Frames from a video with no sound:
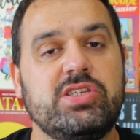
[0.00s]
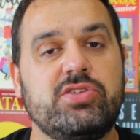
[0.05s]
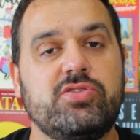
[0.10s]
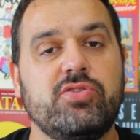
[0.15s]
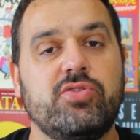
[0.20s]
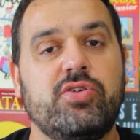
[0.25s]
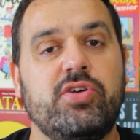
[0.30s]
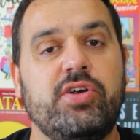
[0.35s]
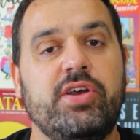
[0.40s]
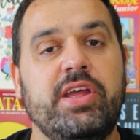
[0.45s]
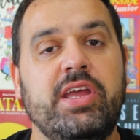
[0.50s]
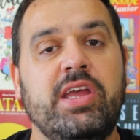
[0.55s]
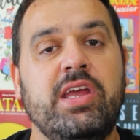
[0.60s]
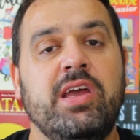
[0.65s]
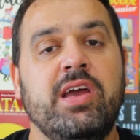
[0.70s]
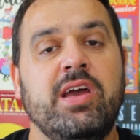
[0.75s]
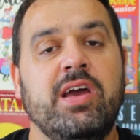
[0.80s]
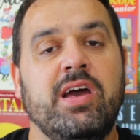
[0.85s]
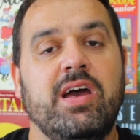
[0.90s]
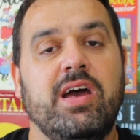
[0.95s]

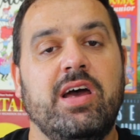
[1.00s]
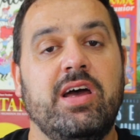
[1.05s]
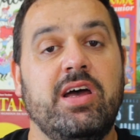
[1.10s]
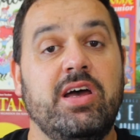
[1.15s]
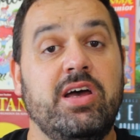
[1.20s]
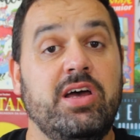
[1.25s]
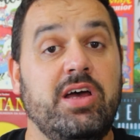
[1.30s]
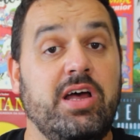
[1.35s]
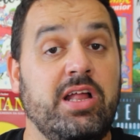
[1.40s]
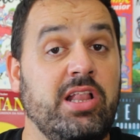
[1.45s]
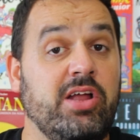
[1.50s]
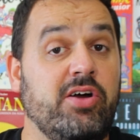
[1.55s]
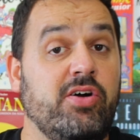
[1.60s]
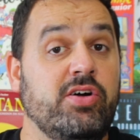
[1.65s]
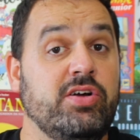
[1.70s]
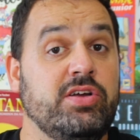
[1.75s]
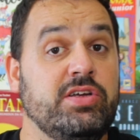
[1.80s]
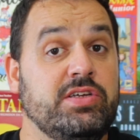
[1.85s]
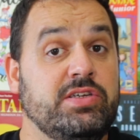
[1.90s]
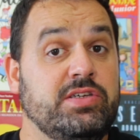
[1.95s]
story
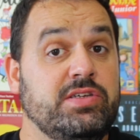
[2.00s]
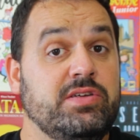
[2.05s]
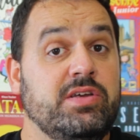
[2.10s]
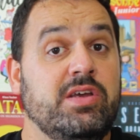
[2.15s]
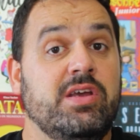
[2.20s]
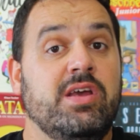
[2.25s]
along.